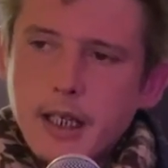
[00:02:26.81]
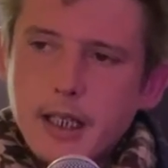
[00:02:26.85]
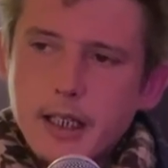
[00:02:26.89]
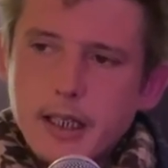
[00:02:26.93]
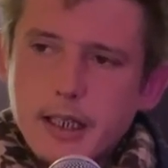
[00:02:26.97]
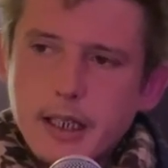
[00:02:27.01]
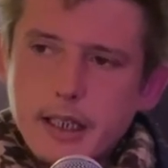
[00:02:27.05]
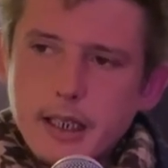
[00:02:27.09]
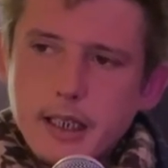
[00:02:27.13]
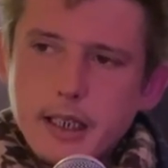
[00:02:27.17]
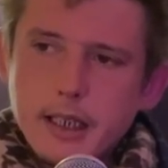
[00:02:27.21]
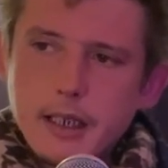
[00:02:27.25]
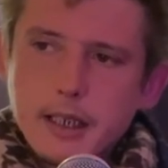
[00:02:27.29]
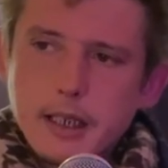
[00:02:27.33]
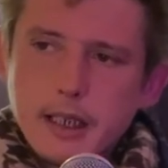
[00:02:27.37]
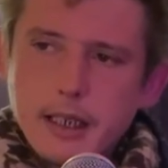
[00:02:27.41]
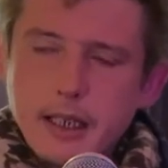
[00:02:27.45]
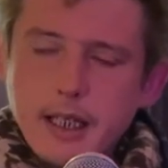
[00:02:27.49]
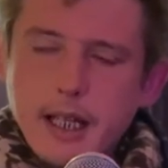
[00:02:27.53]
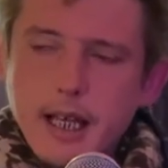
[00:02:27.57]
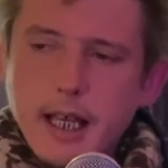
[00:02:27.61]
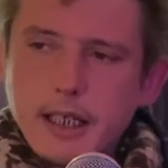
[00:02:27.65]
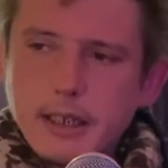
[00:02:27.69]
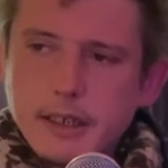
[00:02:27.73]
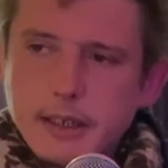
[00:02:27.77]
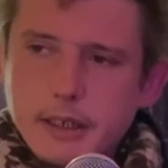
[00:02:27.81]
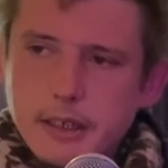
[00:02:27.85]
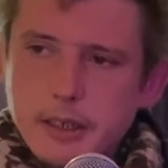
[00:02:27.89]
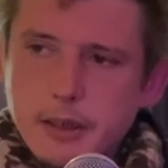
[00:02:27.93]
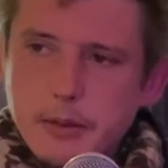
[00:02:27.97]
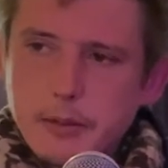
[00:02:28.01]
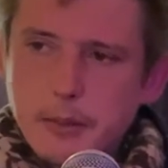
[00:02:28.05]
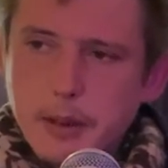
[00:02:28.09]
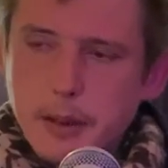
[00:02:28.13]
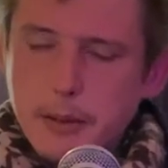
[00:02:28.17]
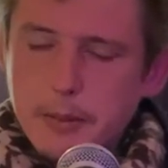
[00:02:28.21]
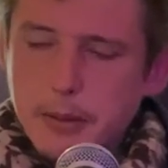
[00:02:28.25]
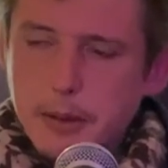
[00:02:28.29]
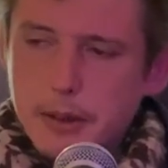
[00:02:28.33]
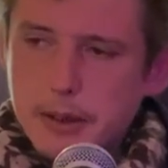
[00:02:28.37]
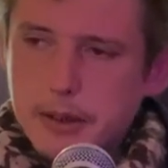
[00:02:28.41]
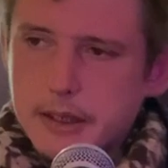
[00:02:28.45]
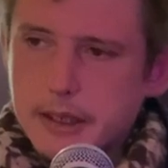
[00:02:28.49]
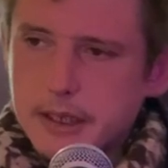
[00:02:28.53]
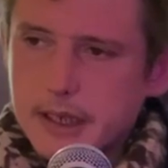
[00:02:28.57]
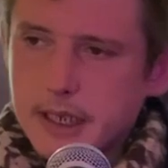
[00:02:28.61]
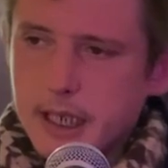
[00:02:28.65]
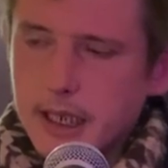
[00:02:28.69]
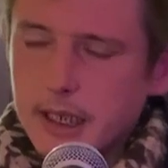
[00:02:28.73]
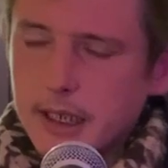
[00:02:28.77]
And then it, it, adds to my
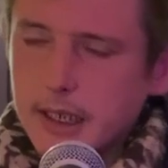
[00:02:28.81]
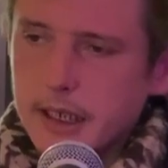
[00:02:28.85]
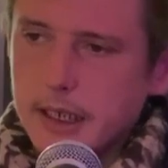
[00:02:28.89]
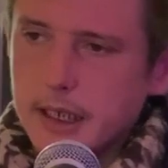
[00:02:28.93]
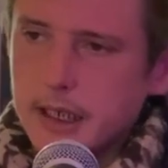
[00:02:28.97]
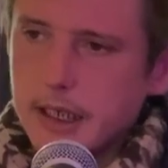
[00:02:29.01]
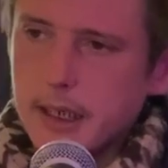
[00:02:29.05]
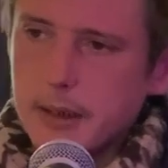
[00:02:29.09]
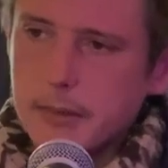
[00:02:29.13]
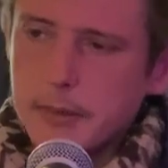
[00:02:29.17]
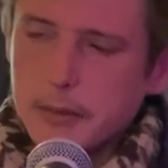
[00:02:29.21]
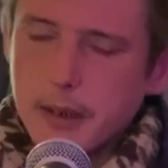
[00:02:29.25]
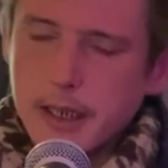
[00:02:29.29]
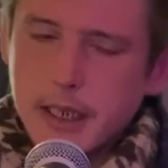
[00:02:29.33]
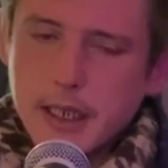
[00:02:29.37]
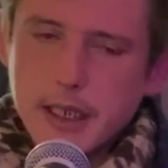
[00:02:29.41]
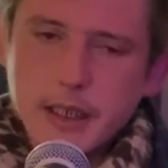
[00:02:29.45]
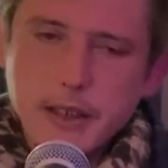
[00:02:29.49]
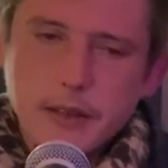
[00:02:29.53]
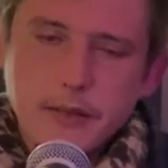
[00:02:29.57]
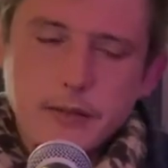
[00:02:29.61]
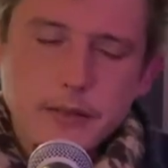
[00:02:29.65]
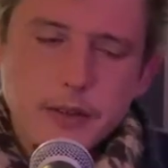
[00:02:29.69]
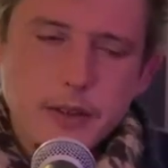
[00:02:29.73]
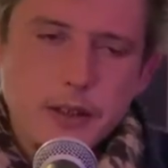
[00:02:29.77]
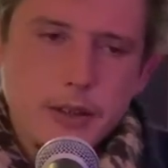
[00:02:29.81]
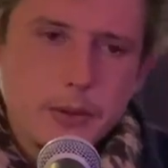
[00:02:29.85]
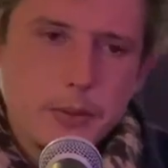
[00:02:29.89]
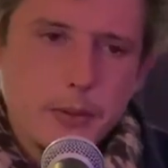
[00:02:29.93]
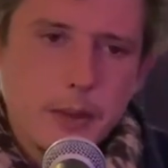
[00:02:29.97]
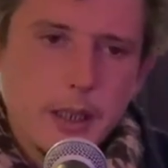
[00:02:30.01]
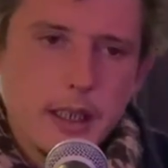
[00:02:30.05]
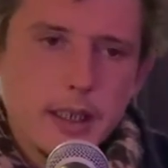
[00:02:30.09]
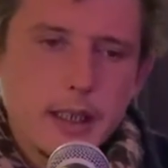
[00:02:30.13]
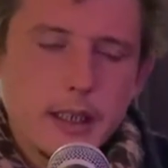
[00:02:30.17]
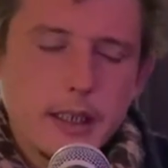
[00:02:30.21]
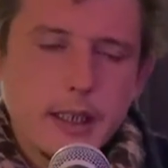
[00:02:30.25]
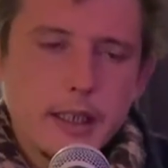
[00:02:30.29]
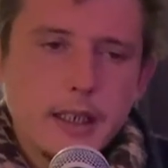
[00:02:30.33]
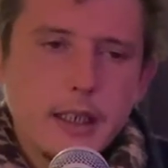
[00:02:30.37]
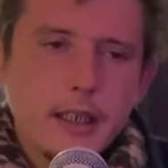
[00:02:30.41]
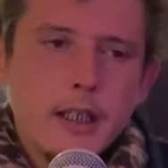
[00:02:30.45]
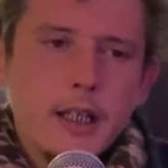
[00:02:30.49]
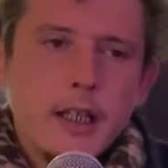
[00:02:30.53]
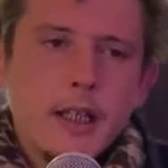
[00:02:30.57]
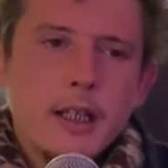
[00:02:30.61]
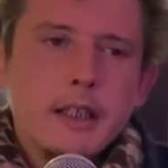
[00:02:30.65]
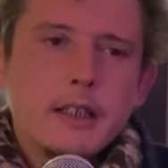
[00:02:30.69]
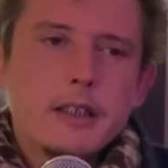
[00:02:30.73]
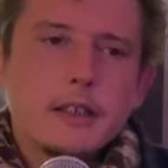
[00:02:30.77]
personality and my
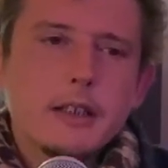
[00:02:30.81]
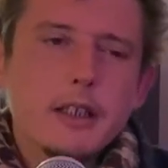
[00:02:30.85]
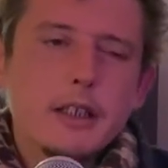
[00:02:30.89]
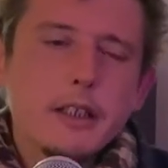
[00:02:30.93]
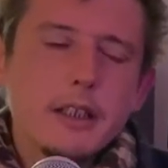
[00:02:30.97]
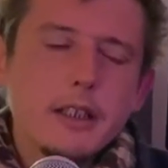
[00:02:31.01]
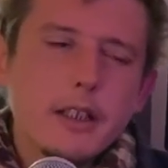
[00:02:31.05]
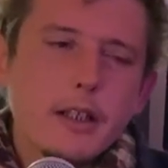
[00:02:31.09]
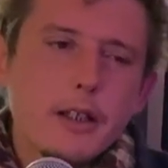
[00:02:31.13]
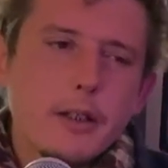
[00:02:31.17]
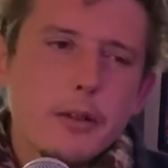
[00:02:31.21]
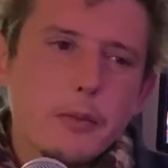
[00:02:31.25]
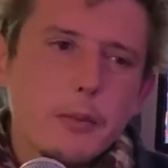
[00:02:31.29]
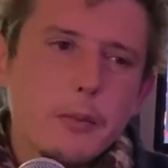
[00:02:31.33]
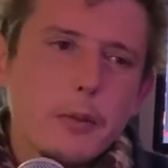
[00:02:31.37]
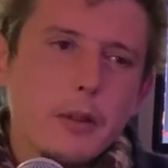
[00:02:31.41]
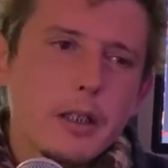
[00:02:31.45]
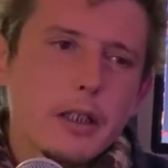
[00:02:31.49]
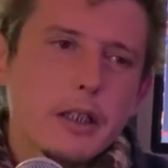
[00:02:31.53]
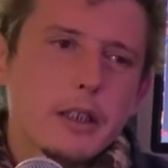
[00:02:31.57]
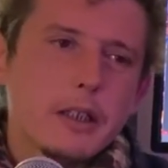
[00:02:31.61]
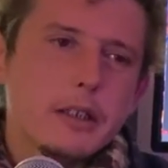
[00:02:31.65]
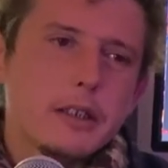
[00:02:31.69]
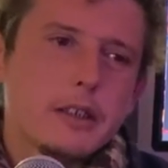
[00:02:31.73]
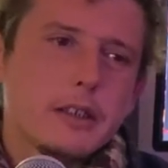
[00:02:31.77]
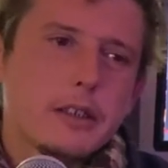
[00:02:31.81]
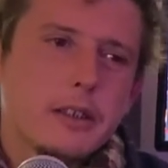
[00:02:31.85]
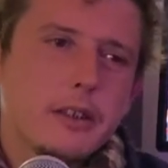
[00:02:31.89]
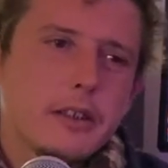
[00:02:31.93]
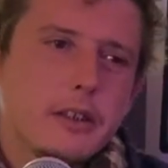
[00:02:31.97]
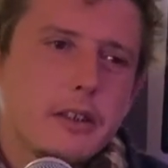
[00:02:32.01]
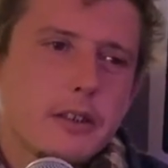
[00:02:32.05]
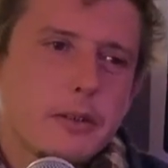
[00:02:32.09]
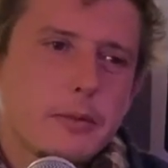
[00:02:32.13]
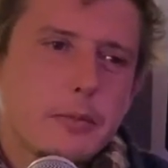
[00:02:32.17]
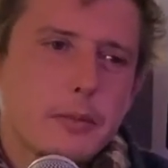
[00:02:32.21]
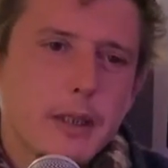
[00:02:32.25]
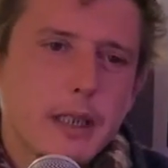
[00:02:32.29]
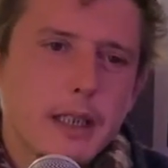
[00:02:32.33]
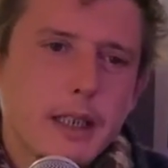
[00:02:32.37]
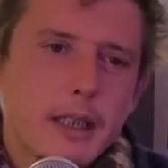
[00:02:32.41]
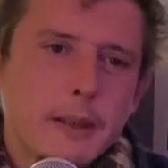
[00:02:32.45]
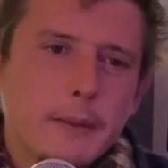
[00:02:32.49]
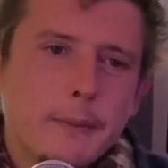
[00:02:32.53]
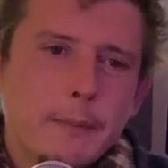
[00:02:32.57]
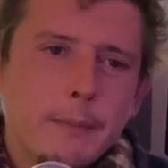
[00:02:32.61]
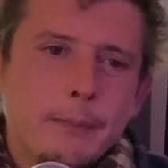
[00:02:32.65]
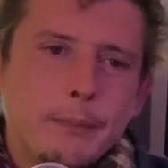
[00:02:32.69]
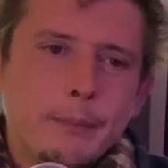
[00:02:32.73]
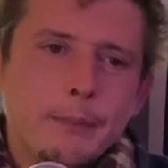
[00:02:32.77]
individuality. So, you know, what concerns
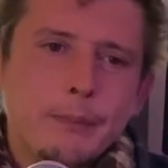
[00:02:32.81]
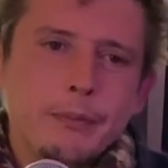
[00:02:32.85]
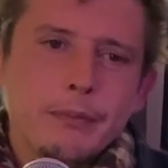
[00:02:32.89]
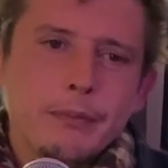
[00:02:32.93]
me